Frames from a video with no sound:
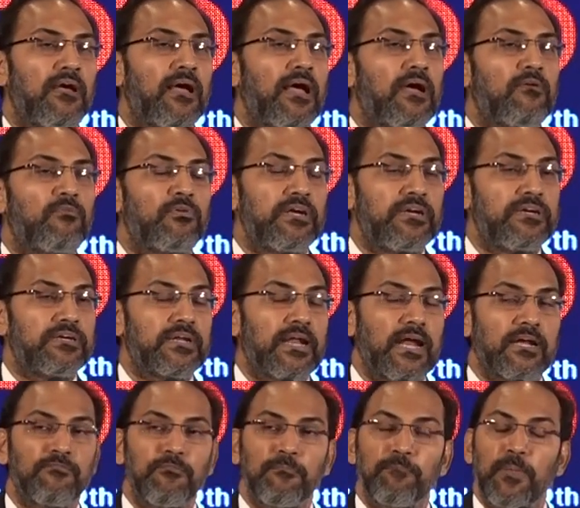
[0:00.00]
I would
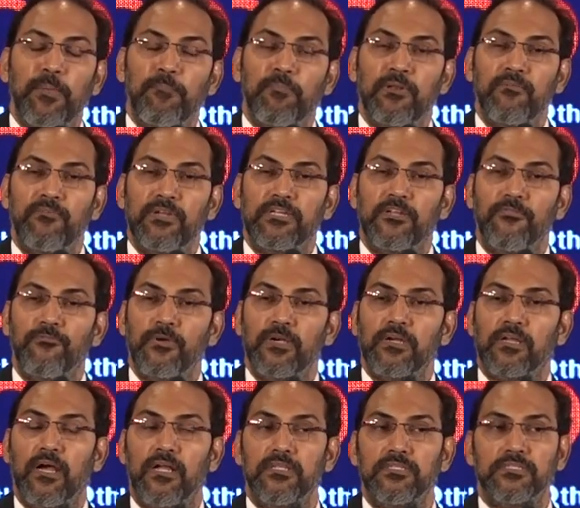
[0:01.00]
interact with people with
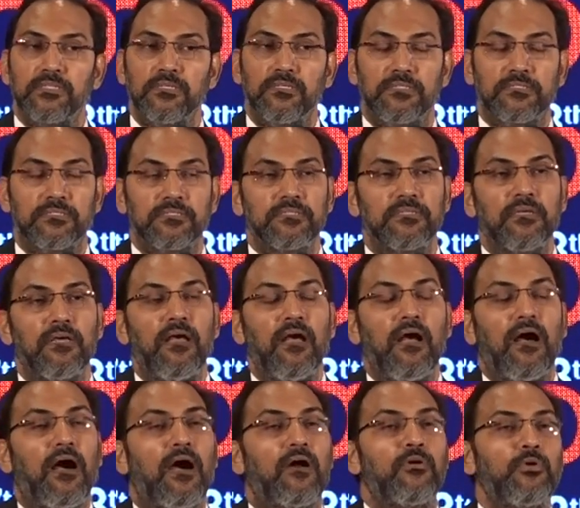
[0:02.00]
different cultures.
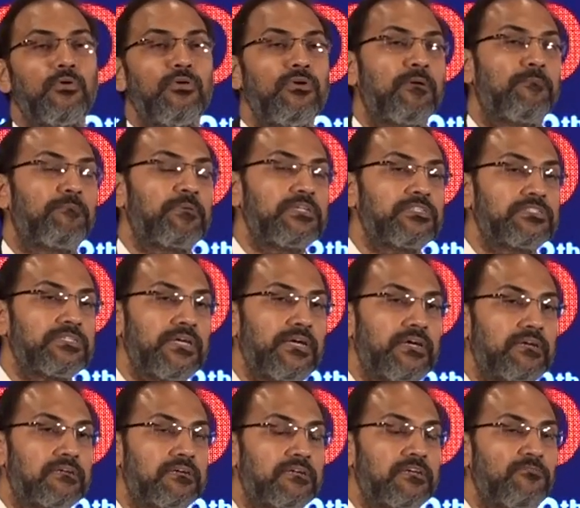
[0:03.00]
How do you
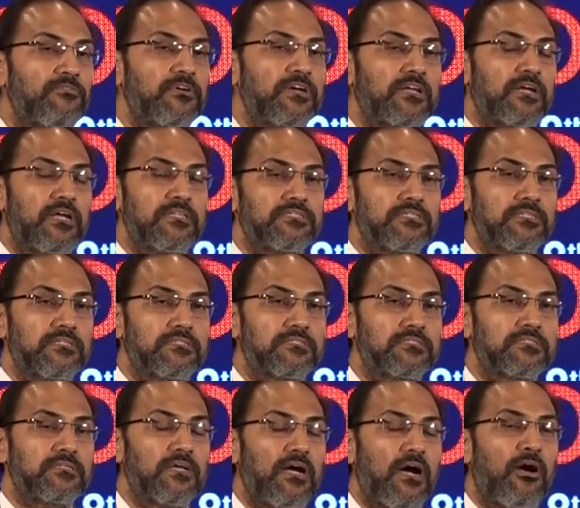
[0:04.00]
appreciate different
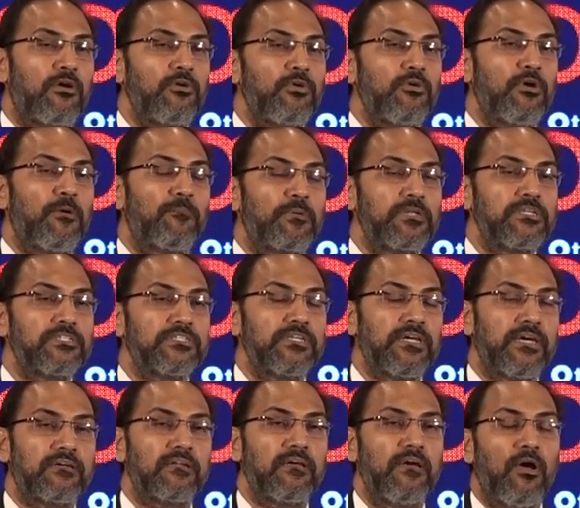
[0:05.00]
cultures? How do you
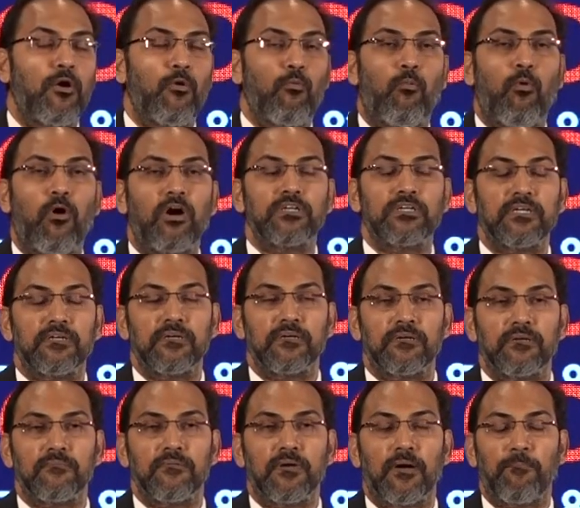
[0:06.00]
appreciate what
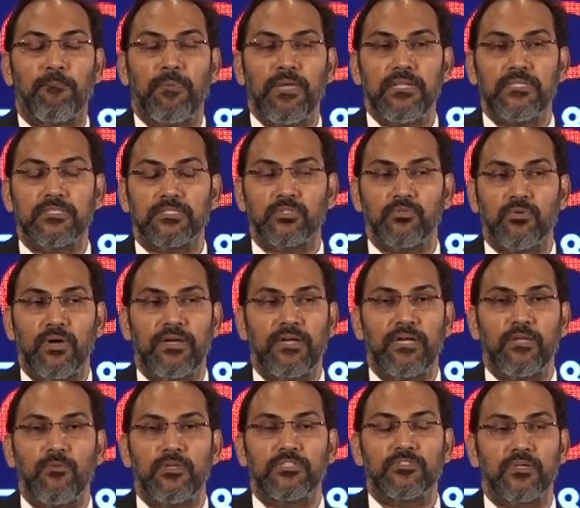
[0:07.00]
appeals to an
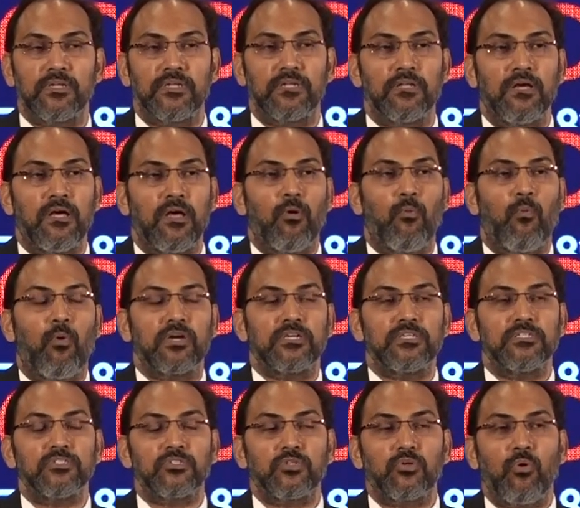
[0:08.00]
individual? What
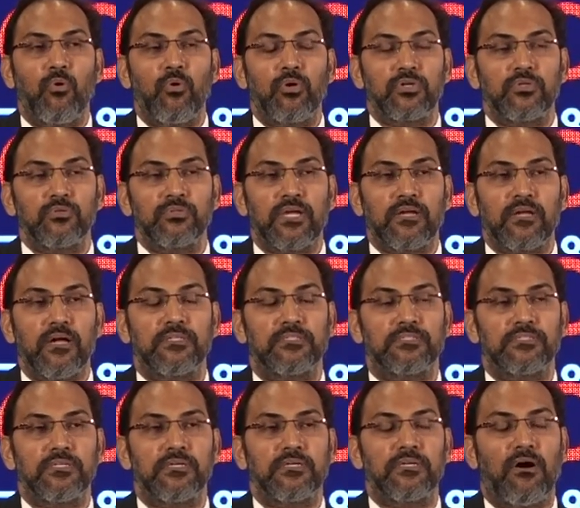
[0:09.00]
is core to the
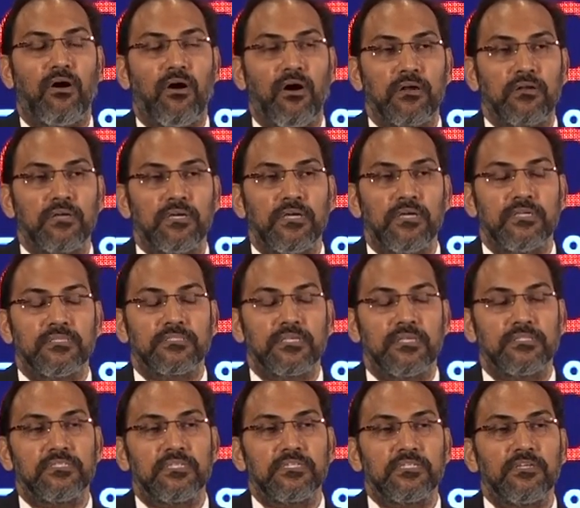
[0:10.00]
culture or
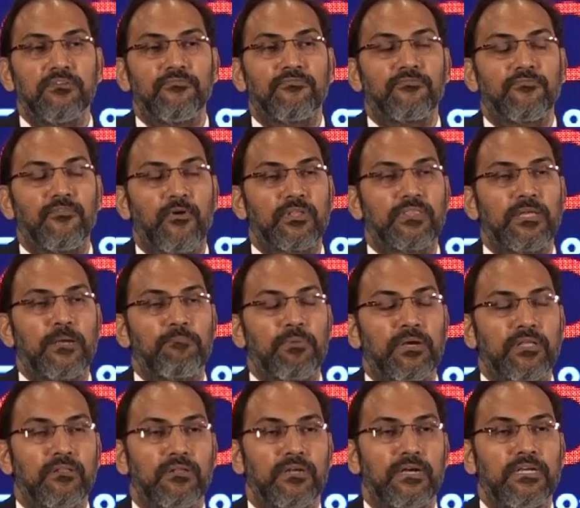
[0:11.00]
sensitive for that
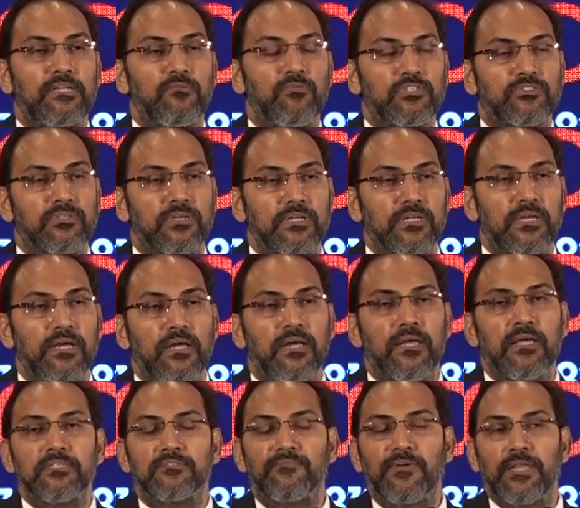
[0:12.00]
particular individual
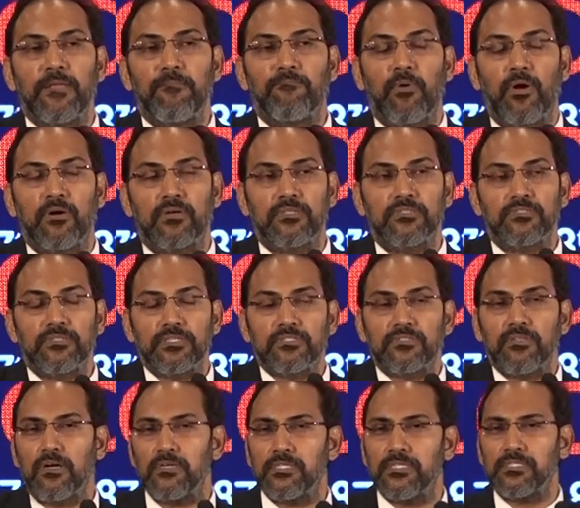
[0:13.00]
is very important. So
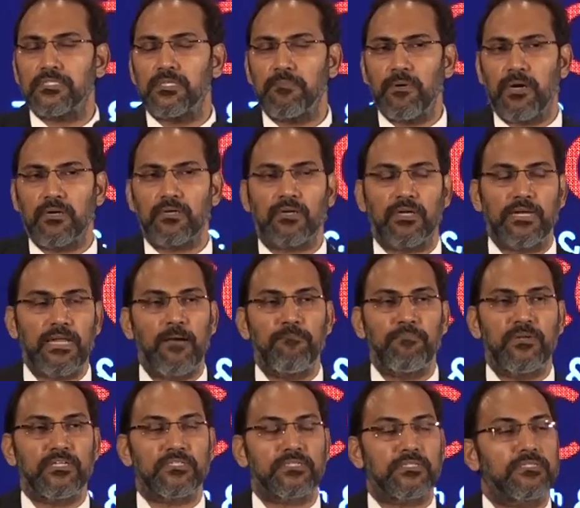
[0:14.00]
it's not just about
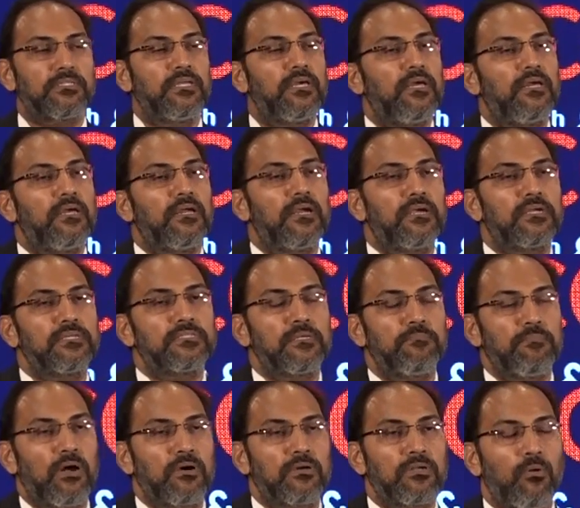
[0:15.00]
collaboration, it is
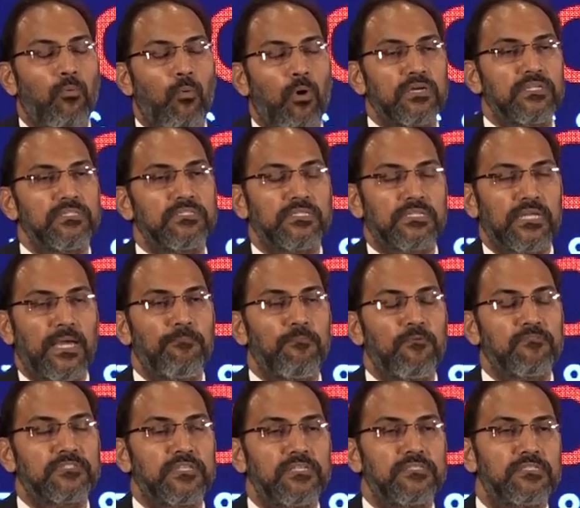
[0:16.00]
about what is the type
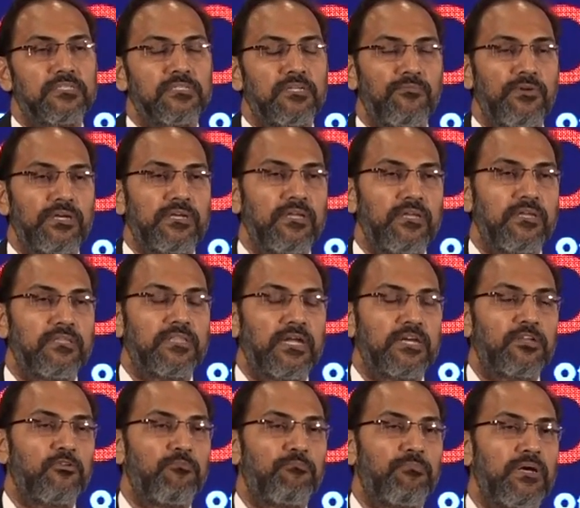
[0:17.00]
of sensitivity
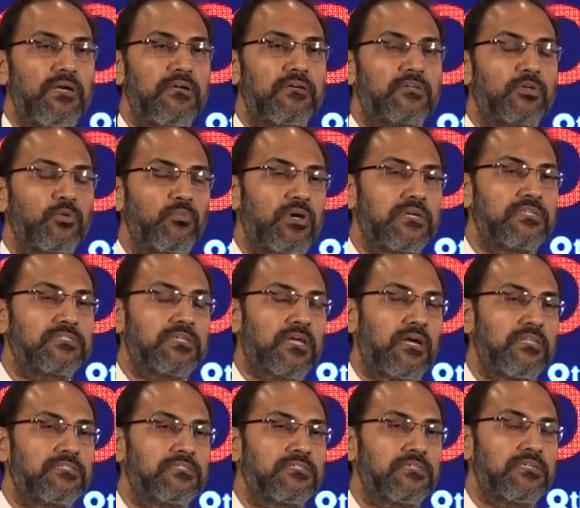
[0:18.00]
that you build towards
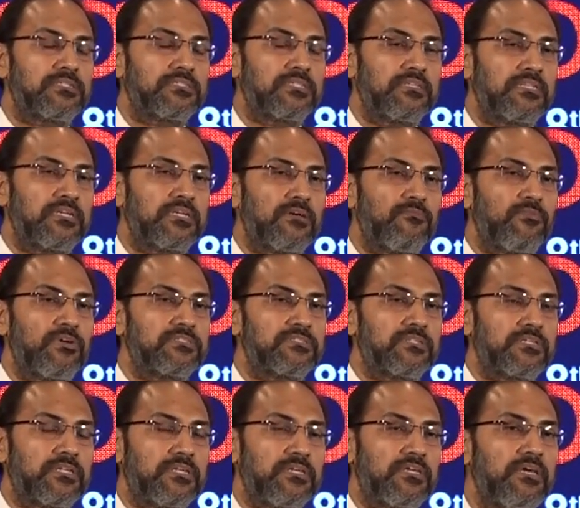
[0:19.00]
cultures and the
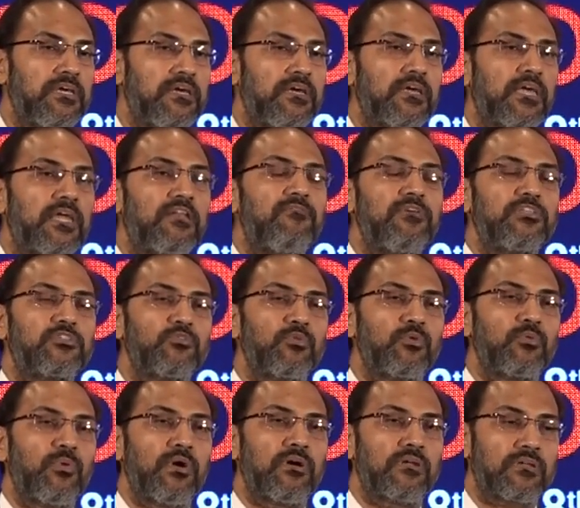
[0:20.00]
diversity in which you
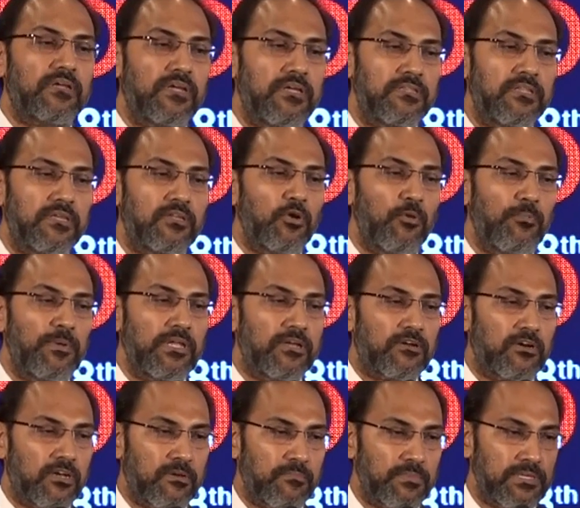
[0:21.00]
will work in the global
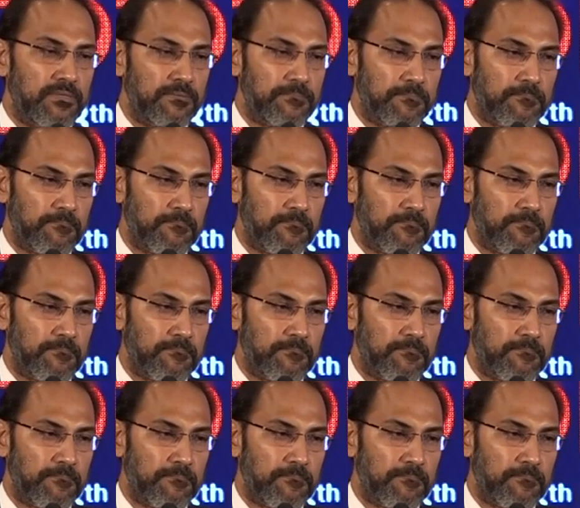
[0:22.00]
economy.